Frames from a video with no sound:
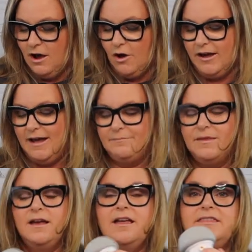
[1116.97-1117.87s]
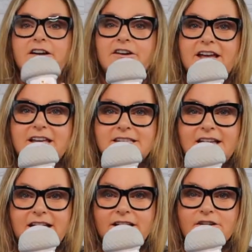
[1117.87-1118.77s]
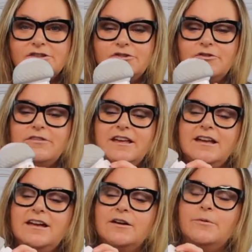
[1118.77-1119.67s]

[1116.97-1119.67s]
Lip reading: Okay. There is a little screw thing here.